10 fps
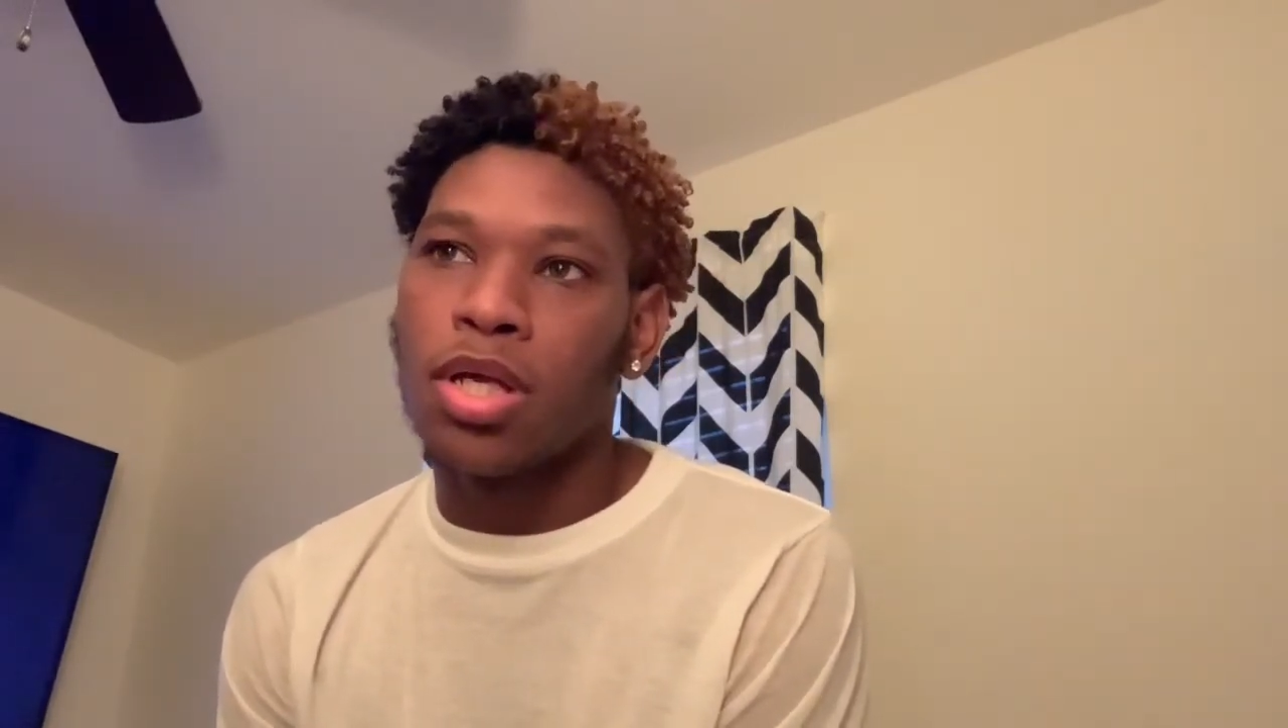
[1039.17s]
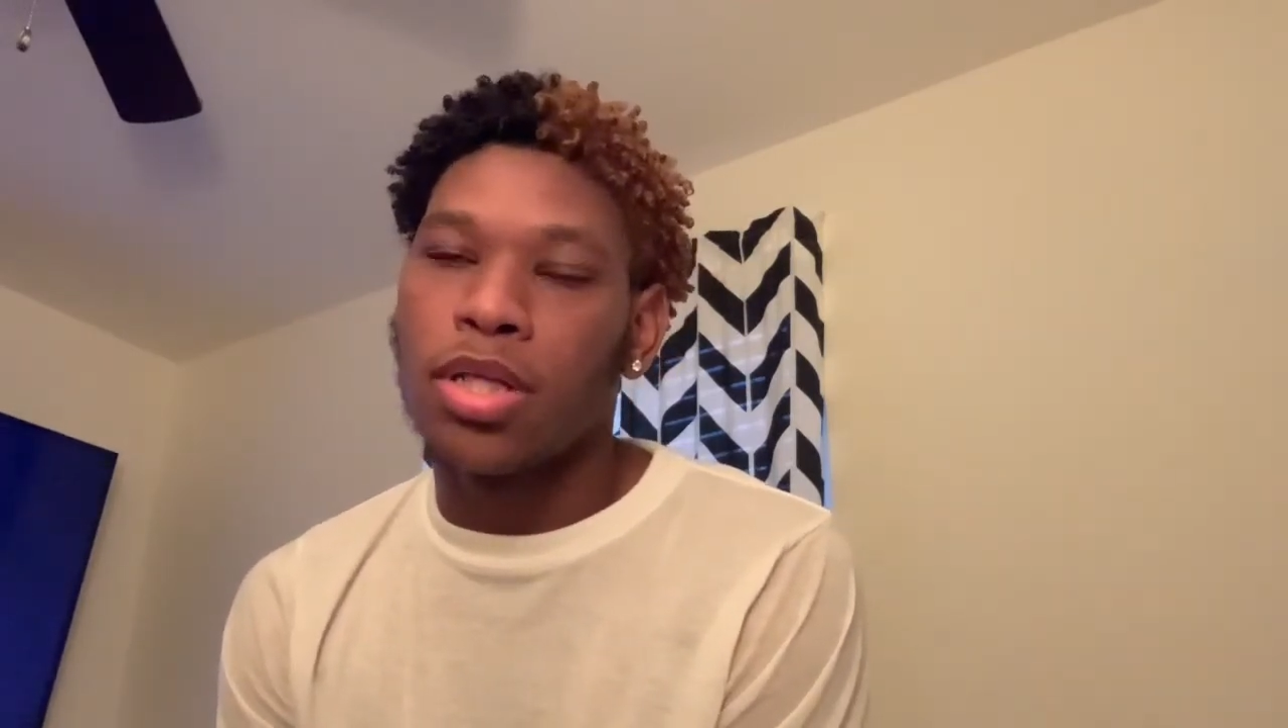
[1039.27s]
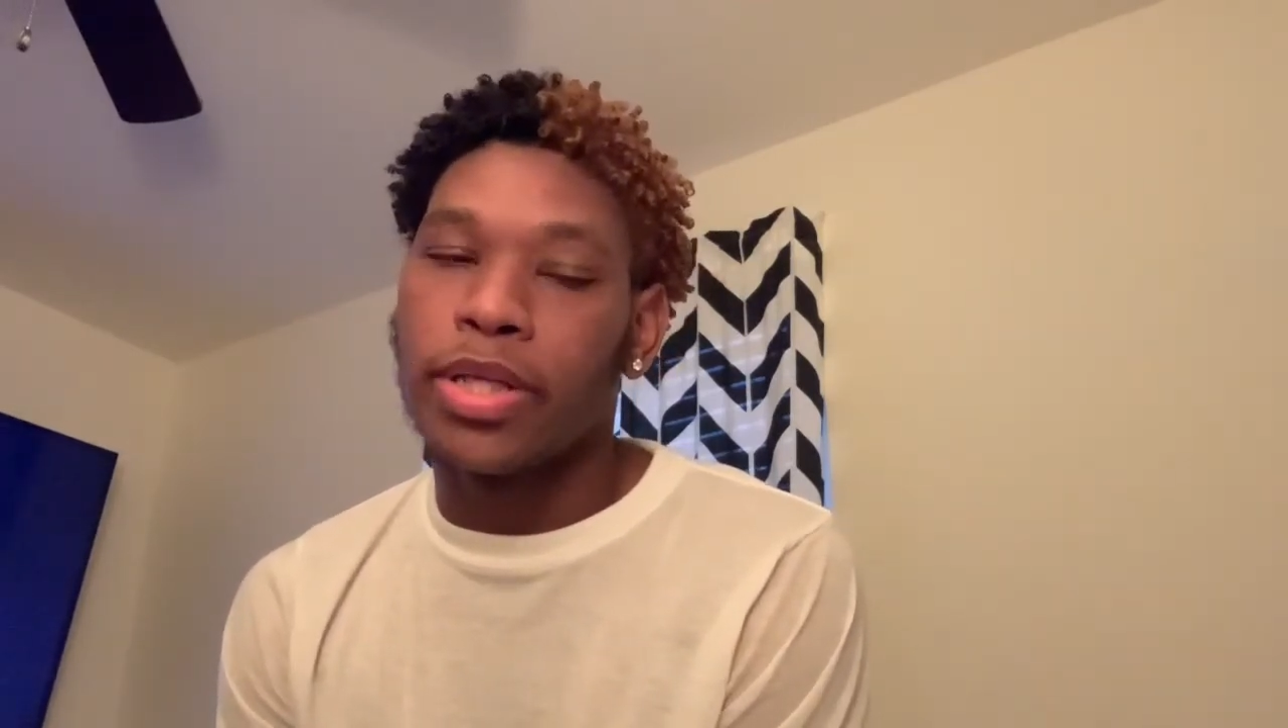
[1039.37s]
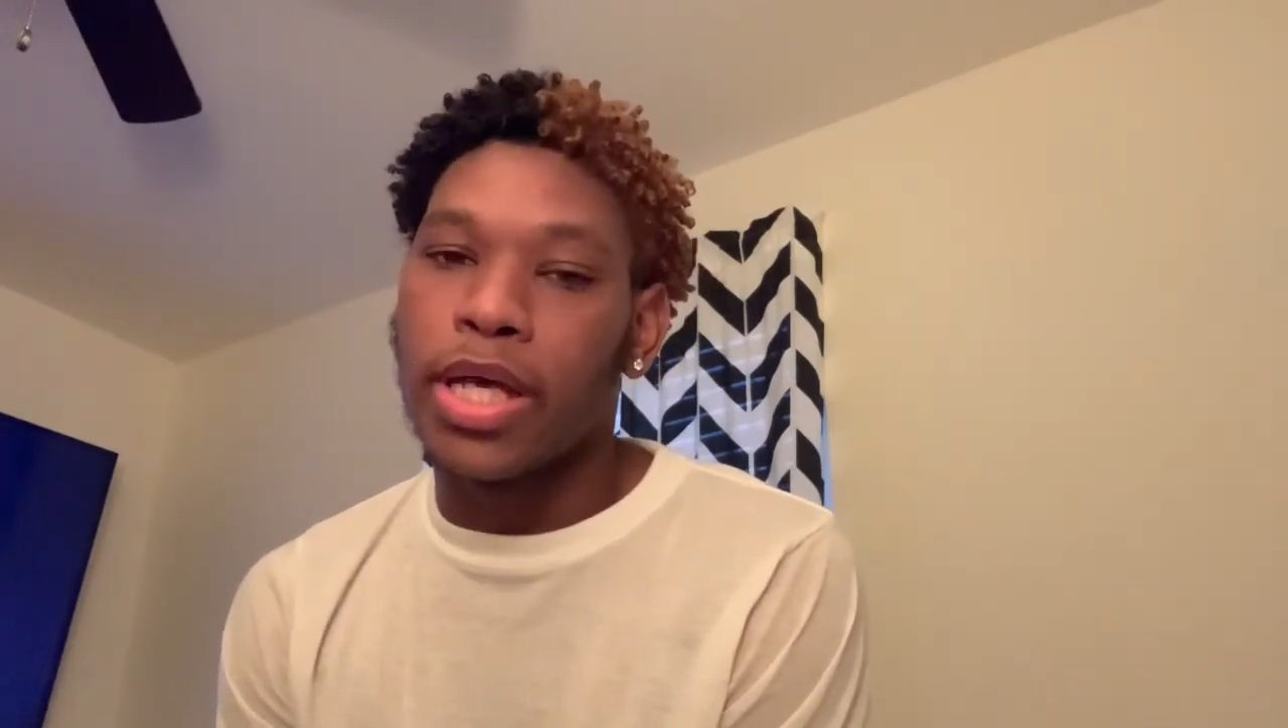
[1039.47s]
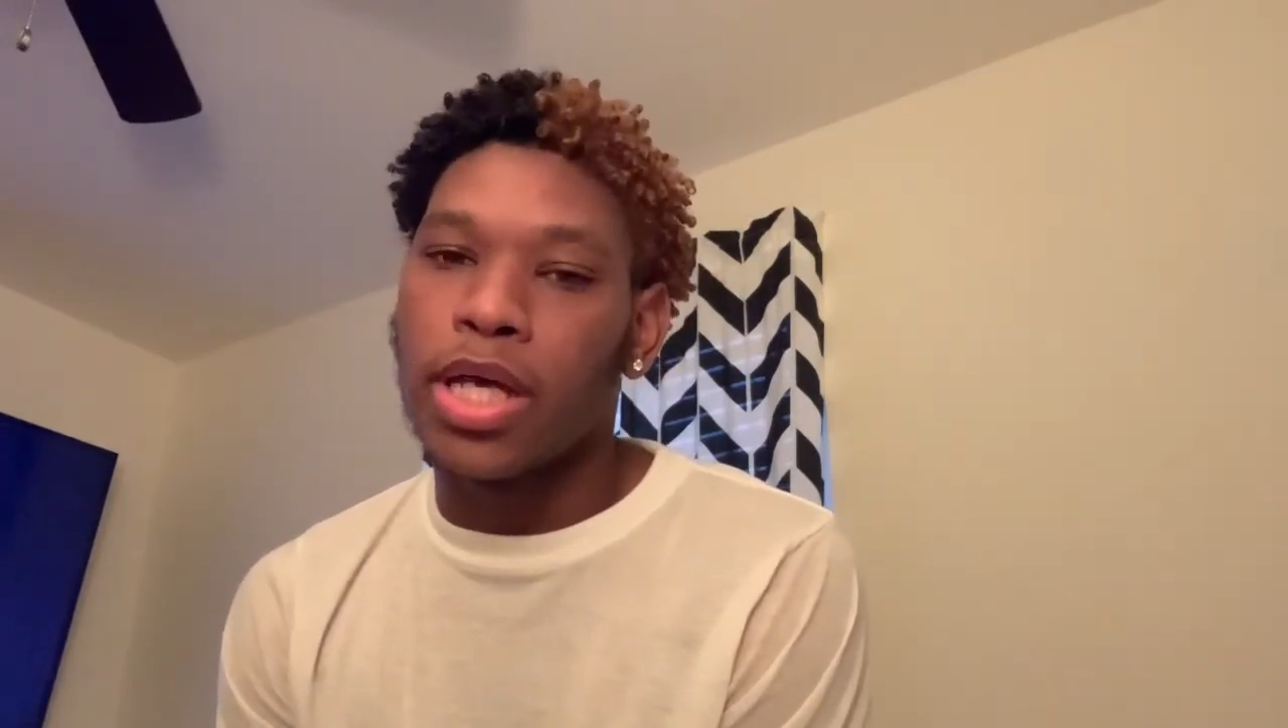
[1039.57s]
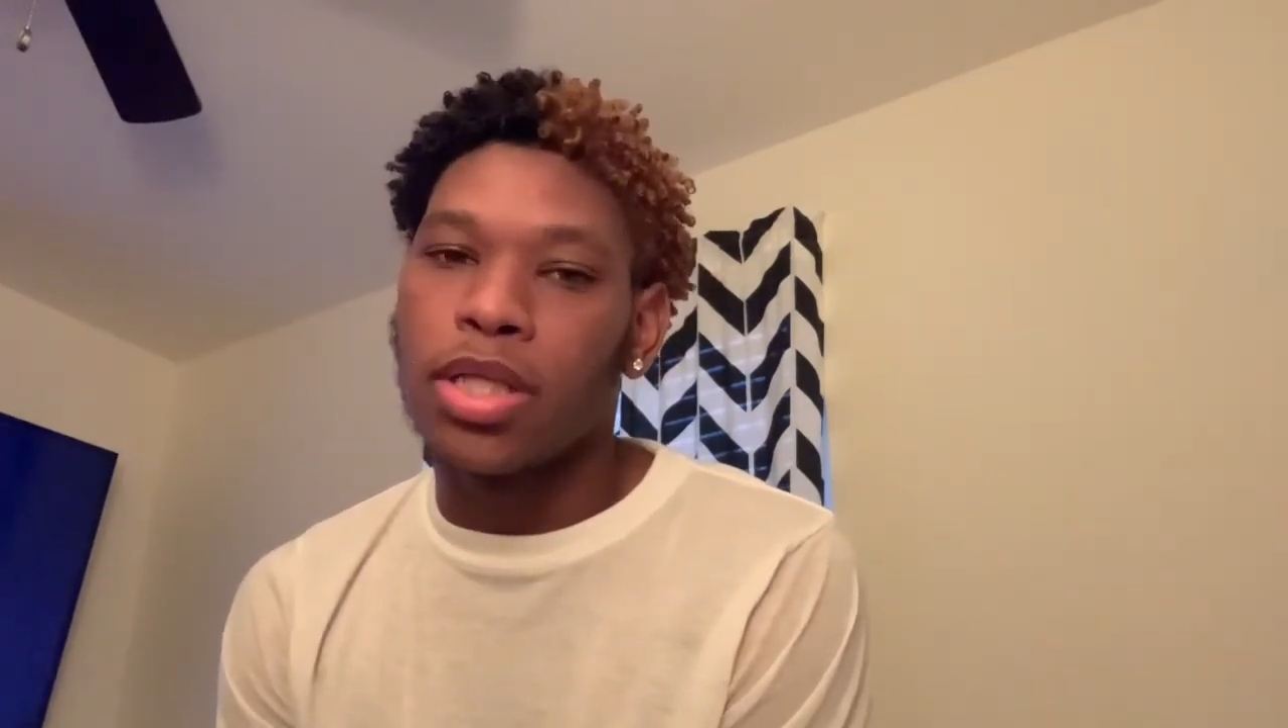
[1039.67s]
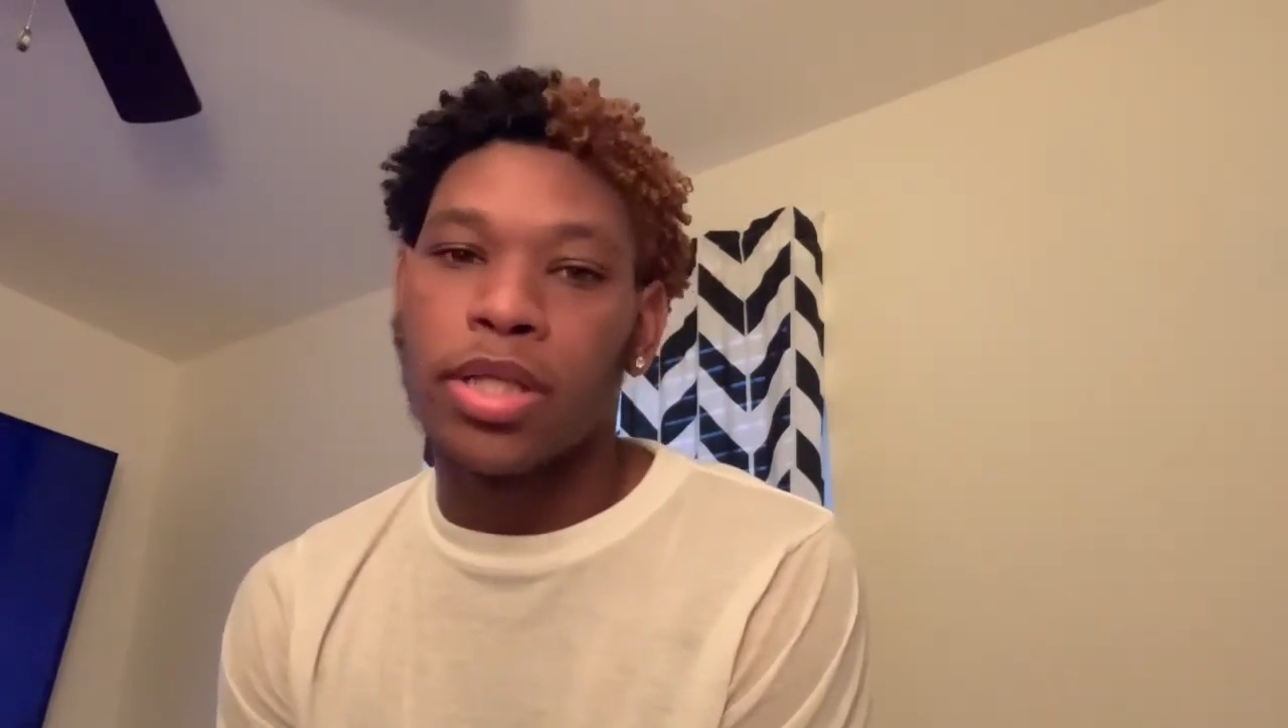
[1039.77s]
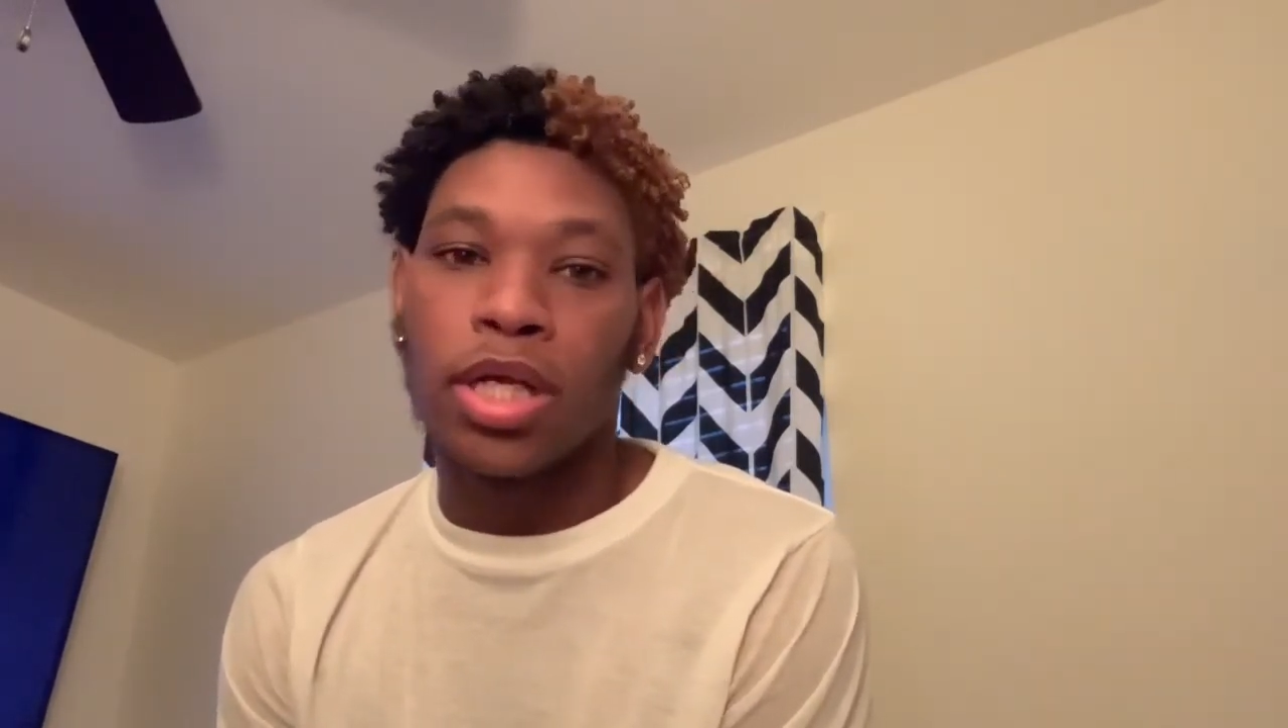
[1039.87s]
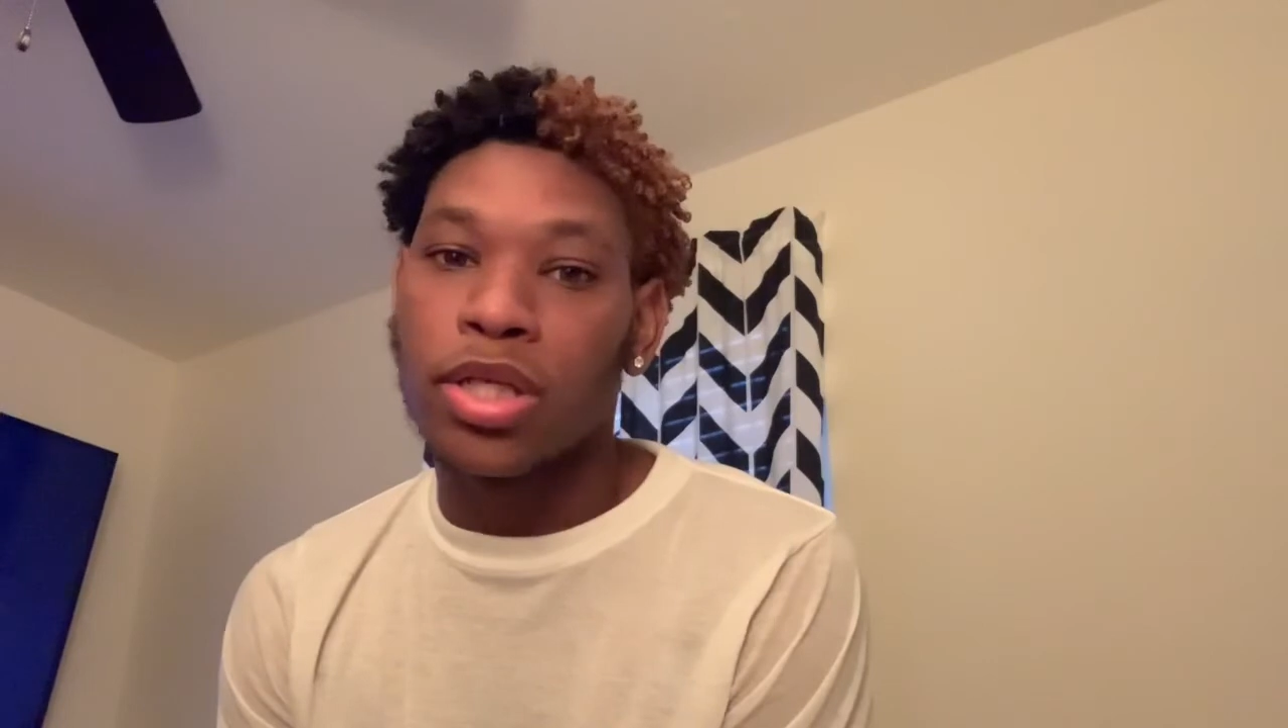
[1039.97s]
that nothing